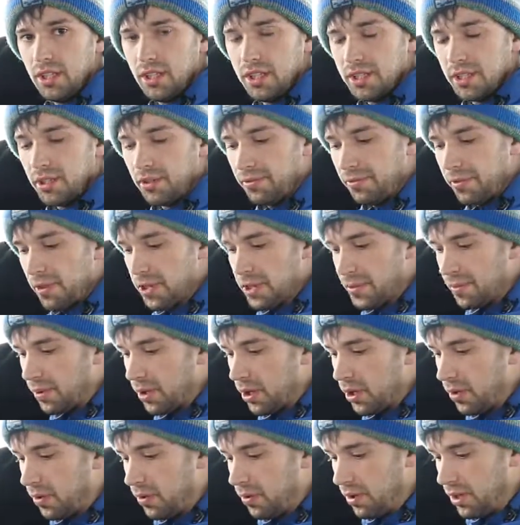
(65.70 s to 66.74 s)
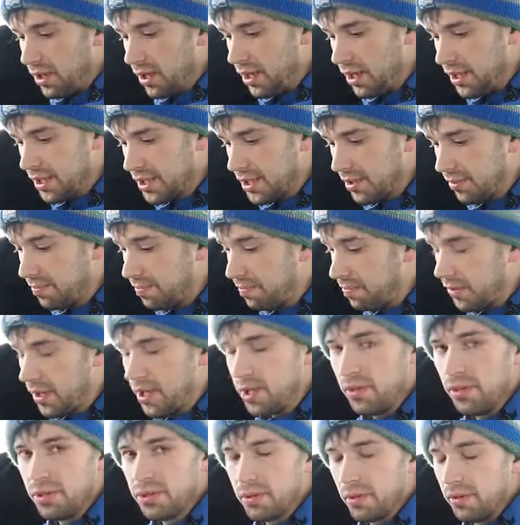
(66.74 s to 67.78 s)
So the first pro, and this is a
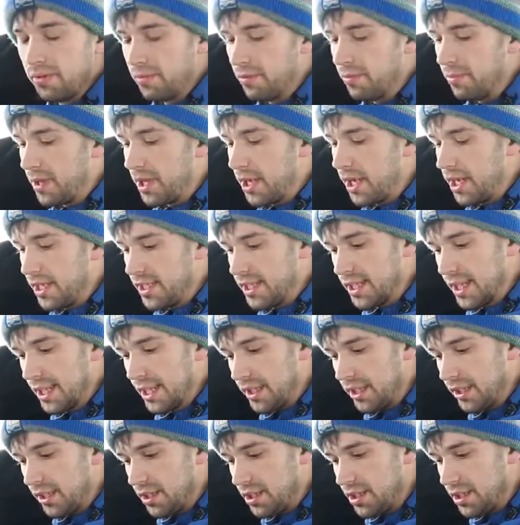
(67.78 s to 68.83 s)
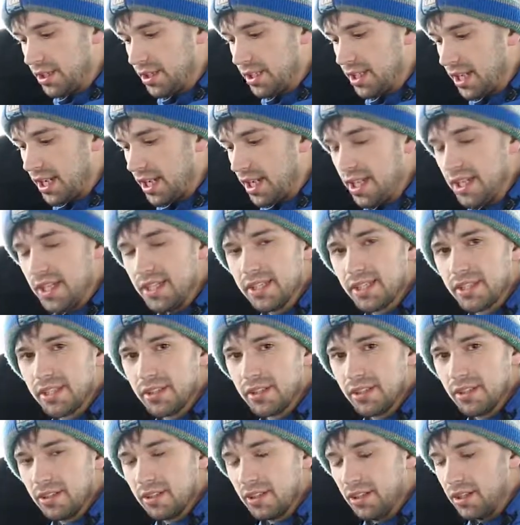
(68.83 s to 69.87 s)
huge one for me, is that just the ease
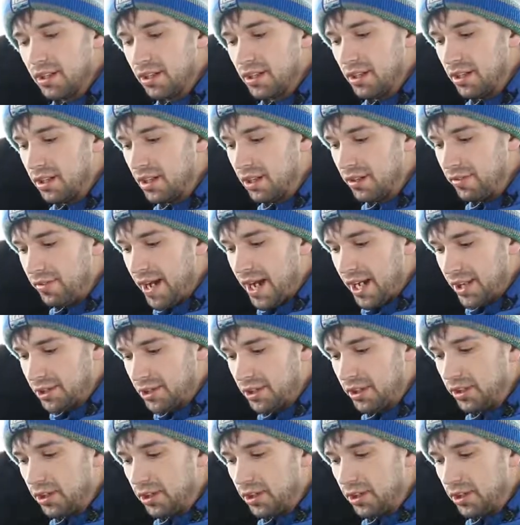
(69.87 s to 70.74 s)
of actually